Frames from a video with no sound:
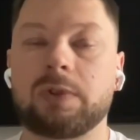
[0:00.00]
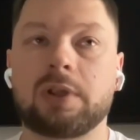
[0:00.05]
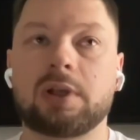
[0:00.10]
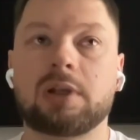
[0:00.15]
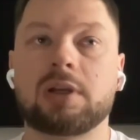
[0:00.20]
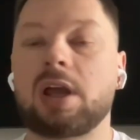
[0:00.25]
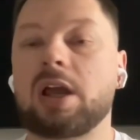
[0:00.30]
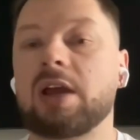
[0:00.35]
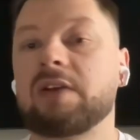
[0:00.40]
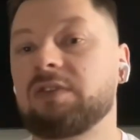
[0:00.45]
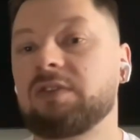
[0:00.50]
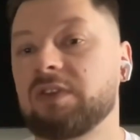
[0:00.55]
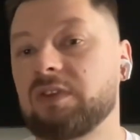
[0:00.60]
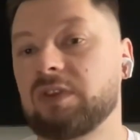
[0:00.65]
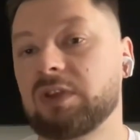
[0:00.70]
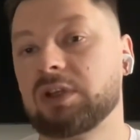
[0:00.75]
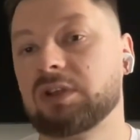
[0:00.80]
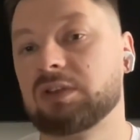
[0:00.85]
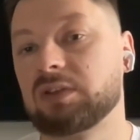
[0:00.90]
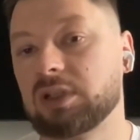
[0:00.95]
And
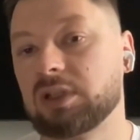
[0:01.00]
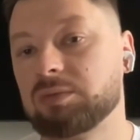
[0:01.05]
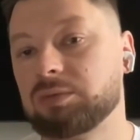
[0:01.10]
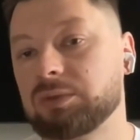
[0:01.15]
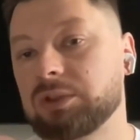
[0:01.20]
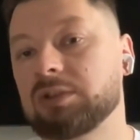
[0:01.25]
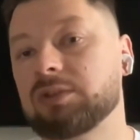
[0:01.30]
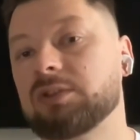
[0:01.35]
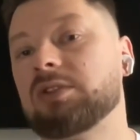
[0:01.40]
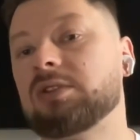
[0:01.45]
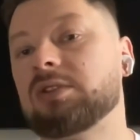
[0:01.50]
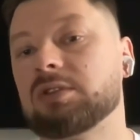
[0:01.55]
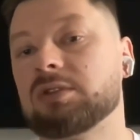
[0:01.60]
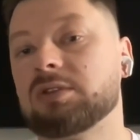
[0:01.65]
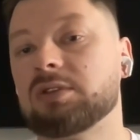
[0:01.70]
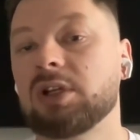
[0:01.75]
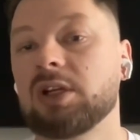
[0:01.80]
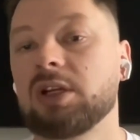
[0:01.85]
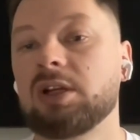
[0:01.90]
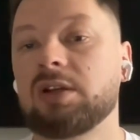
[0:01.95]
everything that we used
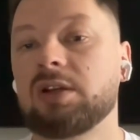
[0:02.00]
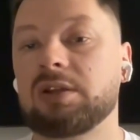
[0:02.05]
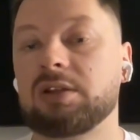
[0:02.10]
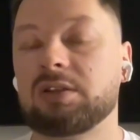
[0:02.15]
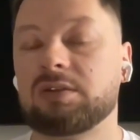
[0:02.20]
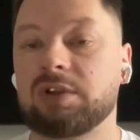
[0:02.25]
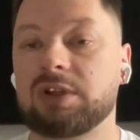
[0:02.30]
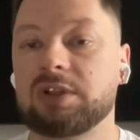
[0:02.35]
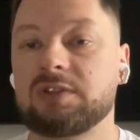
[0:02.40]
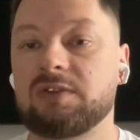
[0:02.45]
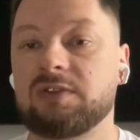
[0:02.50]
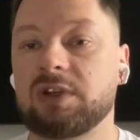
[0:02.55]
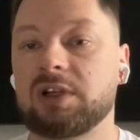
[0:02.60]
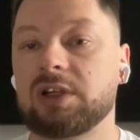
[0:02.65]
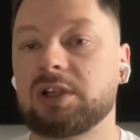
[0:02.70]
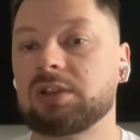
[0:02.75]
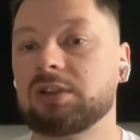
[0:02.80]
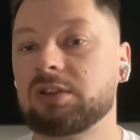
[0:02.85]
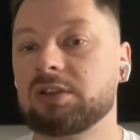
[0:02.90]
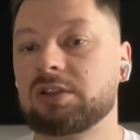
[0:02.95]
to in
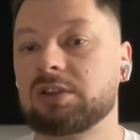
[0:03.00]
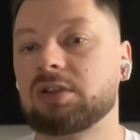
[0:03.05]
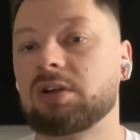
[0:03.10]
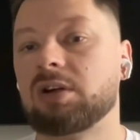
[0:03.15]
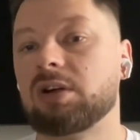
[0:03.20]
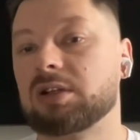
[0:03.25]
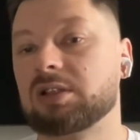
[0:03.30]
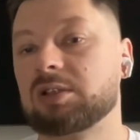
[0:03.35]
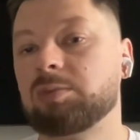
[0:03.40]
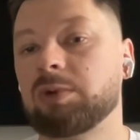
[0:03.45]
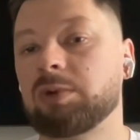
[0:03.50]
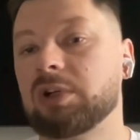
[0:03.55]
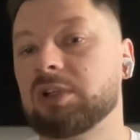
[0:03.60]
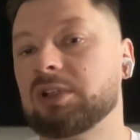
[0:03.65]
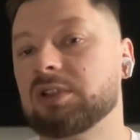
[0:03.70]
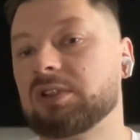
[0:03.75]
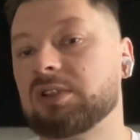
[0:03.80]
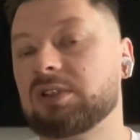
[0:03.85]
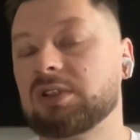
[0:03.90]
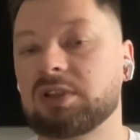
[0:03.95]
TradFi, stocks,
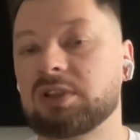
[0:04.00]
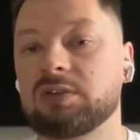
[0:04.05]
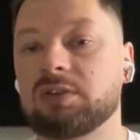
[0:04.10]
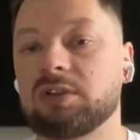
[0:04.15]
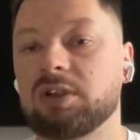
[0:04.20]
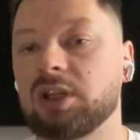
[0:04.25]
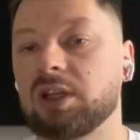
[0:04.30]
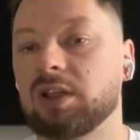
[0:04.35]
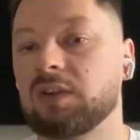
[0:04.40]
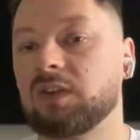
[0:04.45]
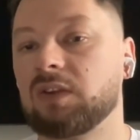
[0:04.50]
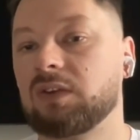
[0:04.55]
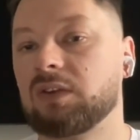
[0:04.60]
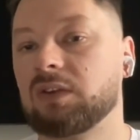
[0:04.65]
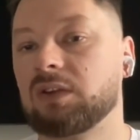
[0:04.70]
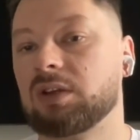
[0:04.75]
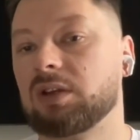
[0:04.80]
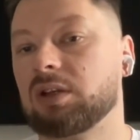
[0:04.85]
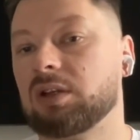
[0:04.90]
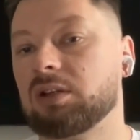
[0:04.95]
bonds, securities,
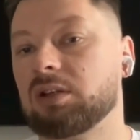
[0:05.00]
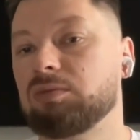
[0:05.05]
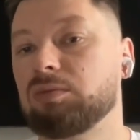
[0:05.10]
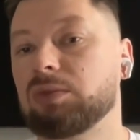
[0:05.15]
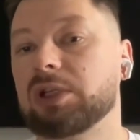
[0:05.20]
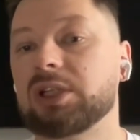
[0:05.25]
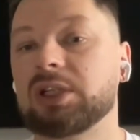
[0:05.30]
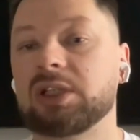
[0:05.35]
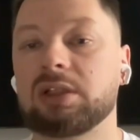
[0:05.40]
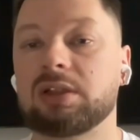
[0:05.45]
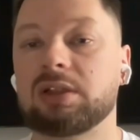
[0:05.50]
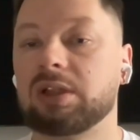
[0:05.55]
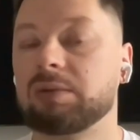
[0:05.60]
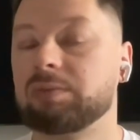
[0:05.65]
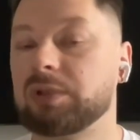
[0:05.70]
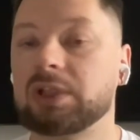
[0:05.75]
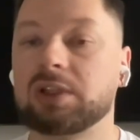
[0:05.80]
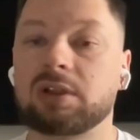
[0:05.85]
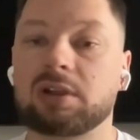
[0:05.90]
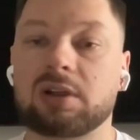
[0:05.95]
money,
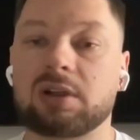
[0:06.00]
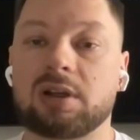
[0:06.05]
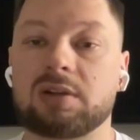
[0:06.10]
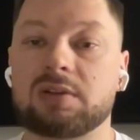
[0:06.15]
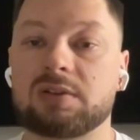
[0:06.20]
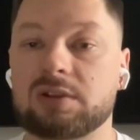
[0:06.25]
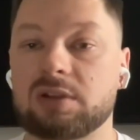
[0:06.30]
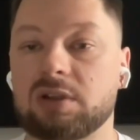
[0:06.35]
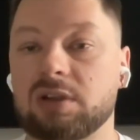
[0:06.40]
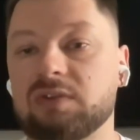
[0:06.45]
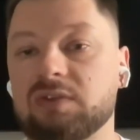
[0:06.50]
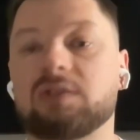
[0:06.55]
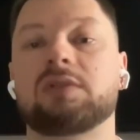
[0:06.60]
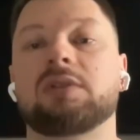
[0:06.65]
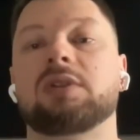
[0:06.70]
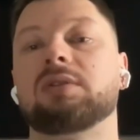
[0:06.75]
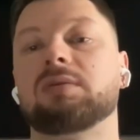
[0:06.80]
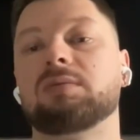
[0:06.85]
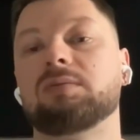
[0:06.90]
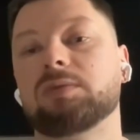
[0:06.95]
like bank accounts,
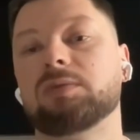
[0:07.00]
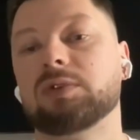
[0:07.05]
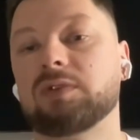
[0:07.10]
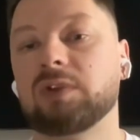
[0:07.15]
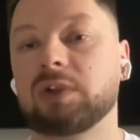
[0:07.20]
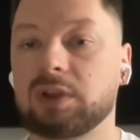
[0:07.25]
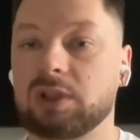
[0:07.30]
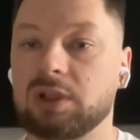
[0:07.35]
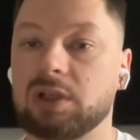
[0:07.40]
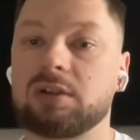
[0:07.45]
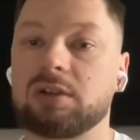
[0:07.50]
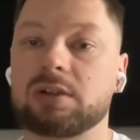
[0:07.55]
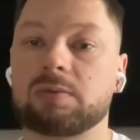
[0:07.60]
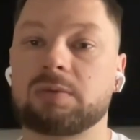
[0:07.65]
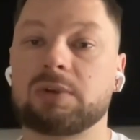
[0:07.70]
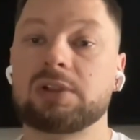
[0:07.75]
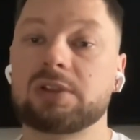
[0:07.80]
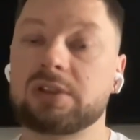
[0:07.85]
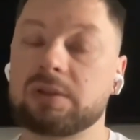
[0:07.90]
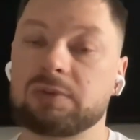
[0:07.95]
everything moving there as
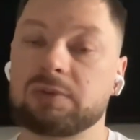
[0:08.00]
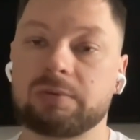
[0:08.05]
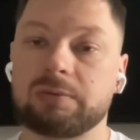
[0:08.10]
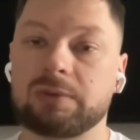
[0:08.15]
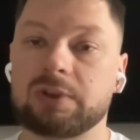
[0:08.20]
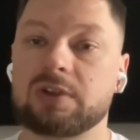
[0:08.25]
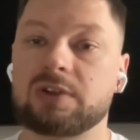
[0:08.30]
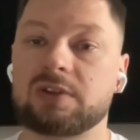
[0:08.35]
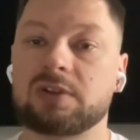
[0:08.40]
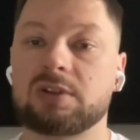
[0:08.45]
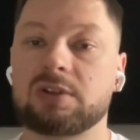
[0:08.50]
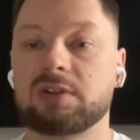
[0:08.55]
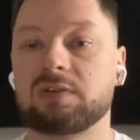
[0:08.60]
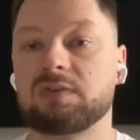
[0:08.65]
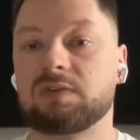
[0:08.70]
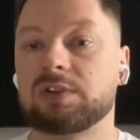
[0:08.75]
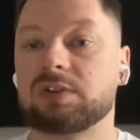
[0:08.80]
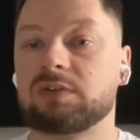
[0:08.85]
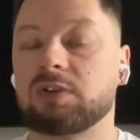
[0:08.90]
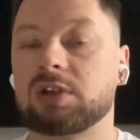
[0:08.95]
well, simply because this
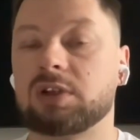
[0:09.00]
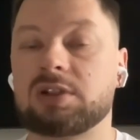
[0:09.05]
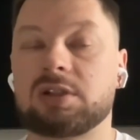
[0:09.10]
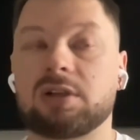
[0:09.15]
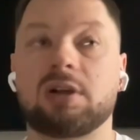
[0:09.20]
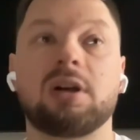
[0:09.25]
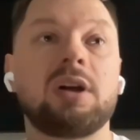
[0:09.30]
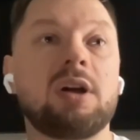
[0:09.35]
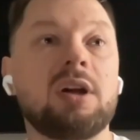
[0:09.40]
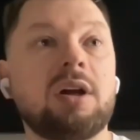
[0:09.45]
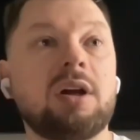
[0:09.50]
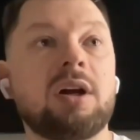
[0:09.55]
infrastructure